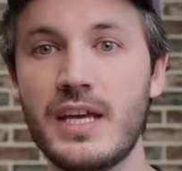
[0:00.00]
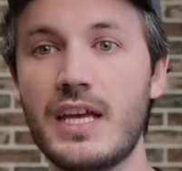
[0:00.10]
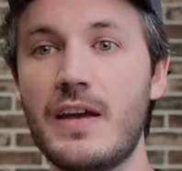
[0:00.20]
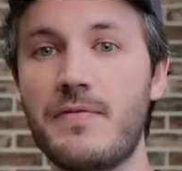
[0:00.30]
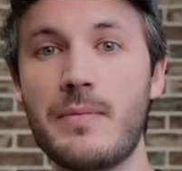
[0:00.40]

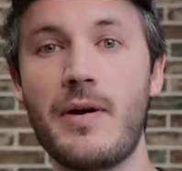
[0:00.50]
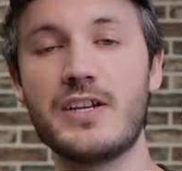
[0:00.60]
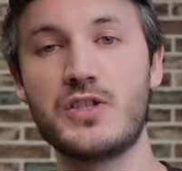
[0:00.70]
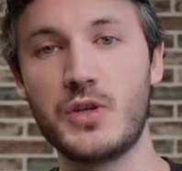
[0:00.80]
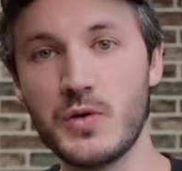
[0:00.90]
If they buy
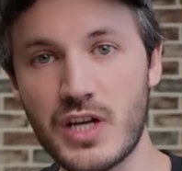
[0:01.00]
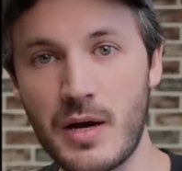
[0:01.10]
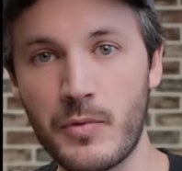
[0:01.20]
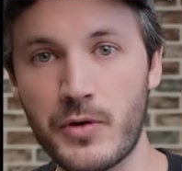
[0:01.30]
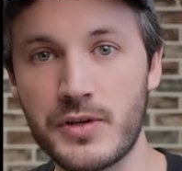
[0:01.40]
2
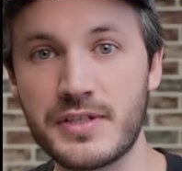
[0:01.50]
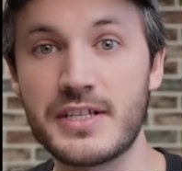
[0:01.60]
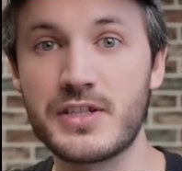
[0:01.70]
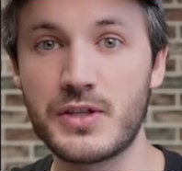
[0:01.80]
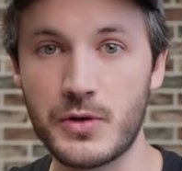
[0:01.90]
tumblers,
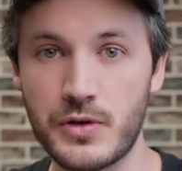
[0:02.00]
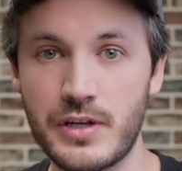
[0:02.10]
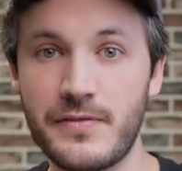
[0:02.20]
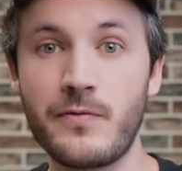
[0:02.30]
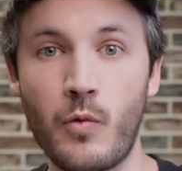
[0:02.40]
it's
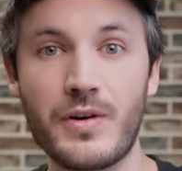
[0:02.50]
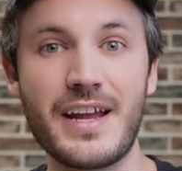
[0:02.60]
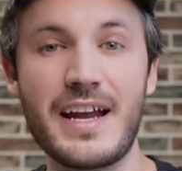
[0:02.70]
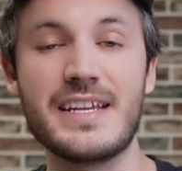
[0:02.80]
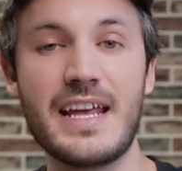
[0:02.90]

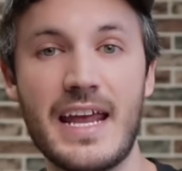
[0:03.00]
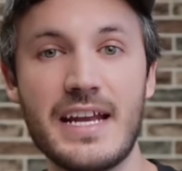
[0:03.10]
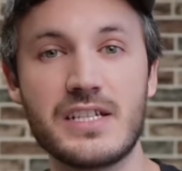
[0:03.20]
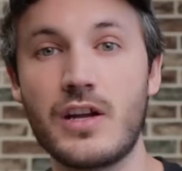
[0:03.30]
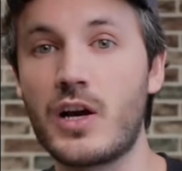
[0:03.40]

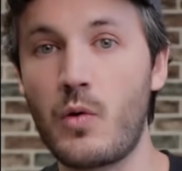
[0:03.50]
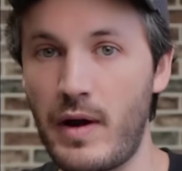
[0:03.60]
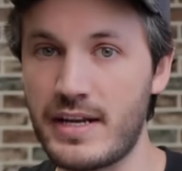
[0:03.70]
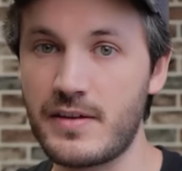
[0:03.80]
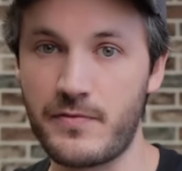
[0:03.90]
$34.98, not
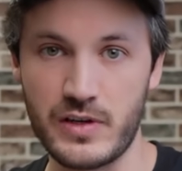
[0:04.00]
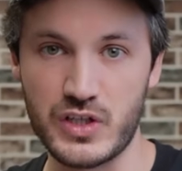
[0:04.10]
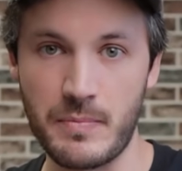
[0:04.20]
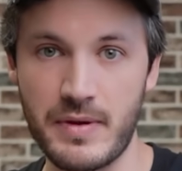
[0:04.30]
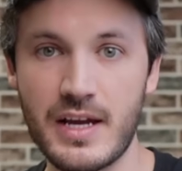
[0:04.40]
quite the free
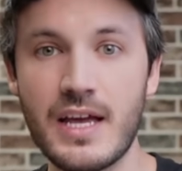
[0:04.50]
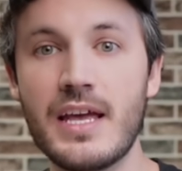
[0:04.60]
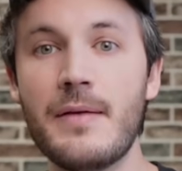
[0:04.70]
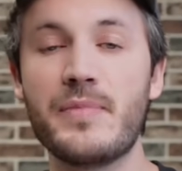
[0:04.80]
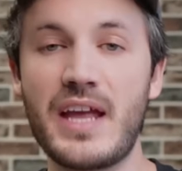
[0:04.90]
shipping.
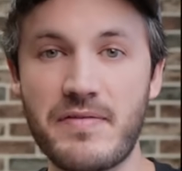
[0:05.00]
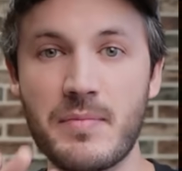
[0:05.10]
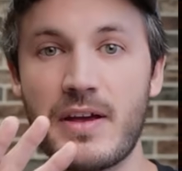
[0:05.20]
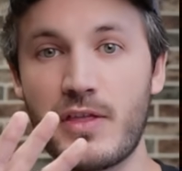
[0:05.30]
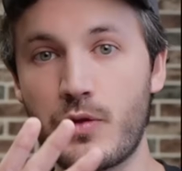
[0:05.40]
They have to
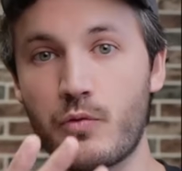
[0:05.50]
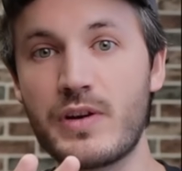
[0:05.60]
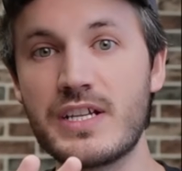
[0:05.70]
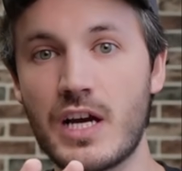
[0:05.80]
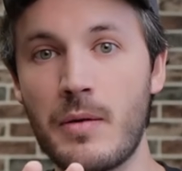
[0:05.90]
buy
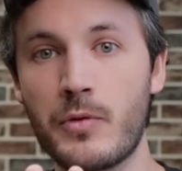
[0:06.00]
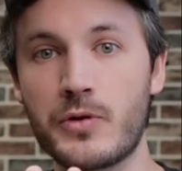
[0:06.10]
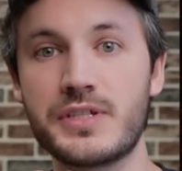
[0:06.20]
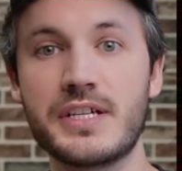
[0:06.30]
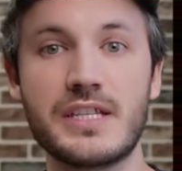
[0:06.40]
3
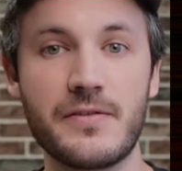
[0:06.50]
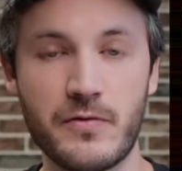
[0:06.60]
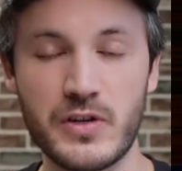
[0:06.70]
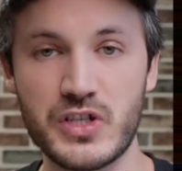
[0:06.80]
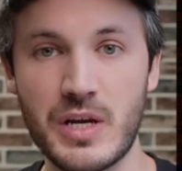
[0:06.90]
tumblers to get the
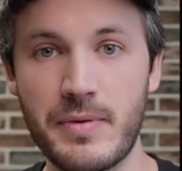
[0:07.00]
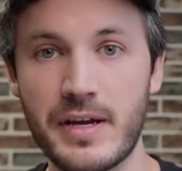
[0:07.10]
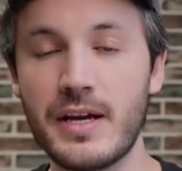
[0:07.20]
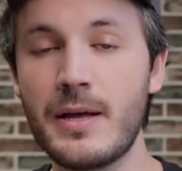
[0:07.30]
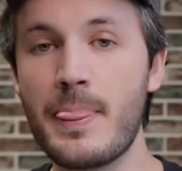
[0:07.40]
free
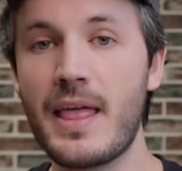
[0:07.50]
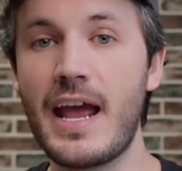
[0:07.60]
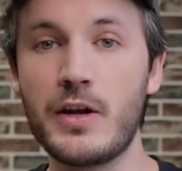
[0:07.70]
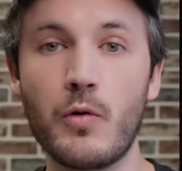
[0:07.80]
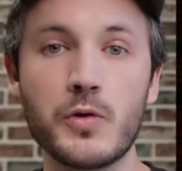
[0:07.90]
shipping.
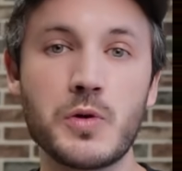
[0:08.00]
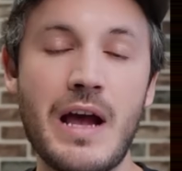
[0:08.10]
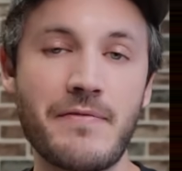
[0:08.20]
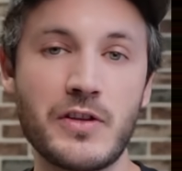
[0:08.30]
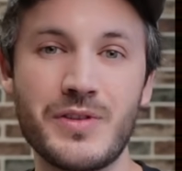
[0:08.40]
And you also
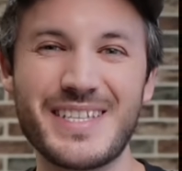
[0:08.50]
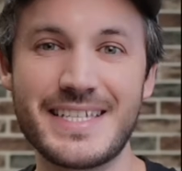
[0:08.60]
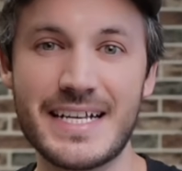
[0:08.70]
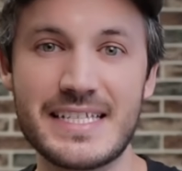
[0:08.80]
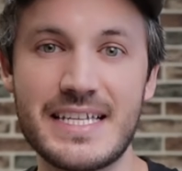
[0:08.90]
have to do the
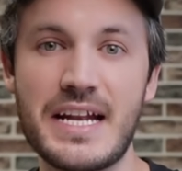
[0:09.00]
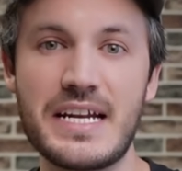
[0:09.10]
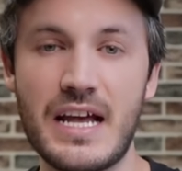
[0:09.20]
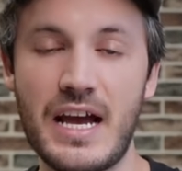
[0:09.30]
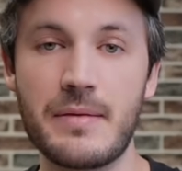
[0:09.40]

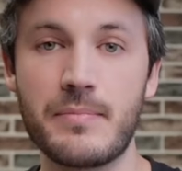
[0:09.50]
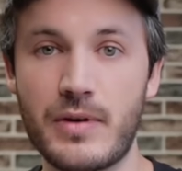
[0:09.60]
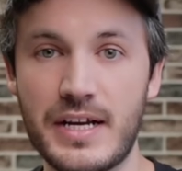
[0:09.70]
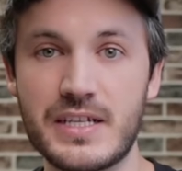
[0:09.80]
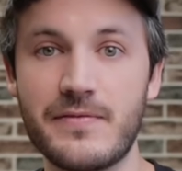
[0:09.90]
$6.99
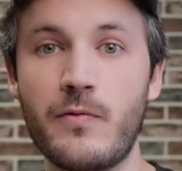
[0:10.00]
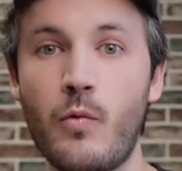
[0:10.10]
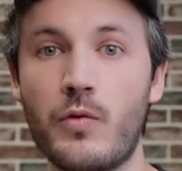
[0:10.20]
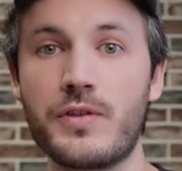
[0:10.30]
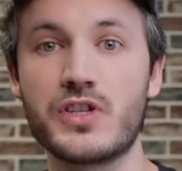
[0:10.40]
pricing
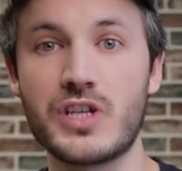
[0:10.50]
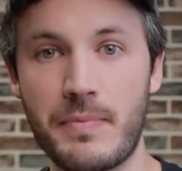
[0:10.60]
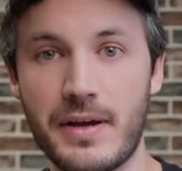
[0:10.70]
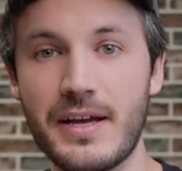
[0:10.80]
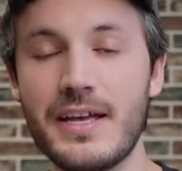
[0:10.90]
for the
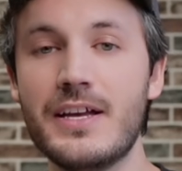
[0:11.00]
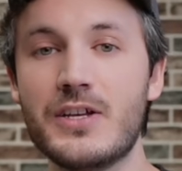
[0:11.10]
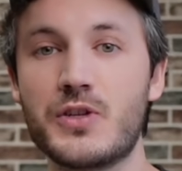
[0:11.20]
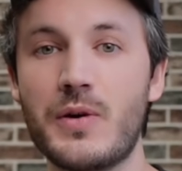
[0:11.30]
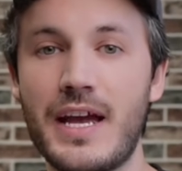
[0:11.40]
shipping.
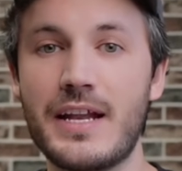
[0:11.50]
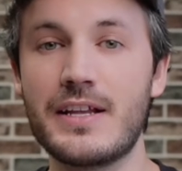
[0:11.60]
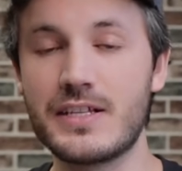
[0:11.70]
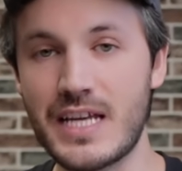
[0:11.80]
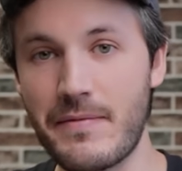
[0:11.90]
So again,
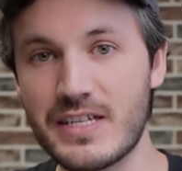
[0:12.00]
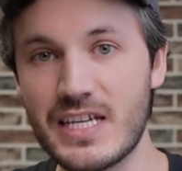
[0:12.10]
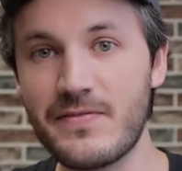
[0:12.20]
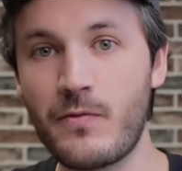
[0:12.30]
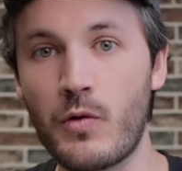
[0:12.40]

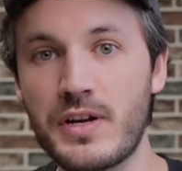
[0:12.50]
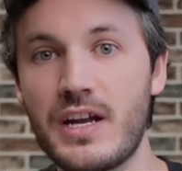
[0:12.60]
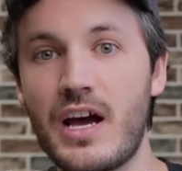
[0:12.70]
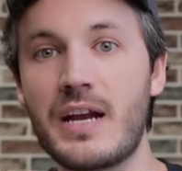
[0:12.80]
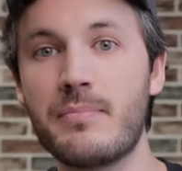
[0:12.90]

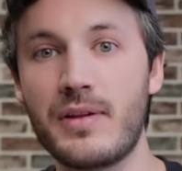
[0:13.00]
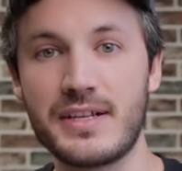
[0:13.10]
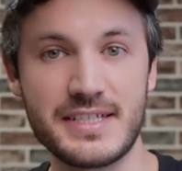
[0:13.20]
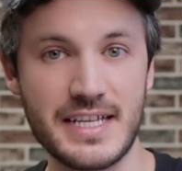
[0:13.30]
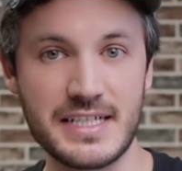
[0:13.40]
$17.49
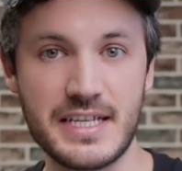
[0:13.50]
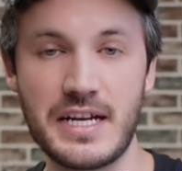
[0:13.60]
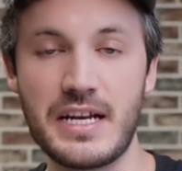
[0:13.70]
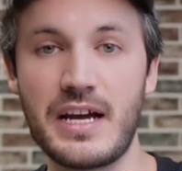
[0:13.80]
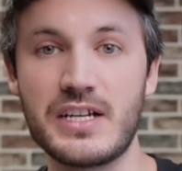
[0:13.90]
plus
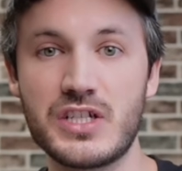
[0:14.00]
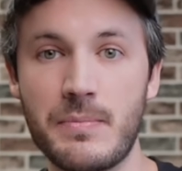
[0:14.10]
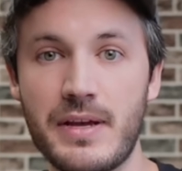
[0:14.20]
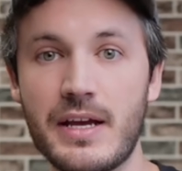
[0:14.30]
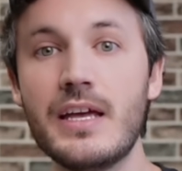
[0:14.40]
$6.99
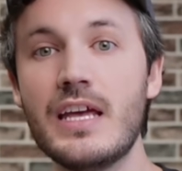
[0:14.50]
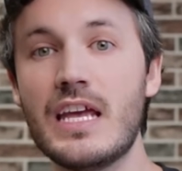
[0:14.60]
shipping.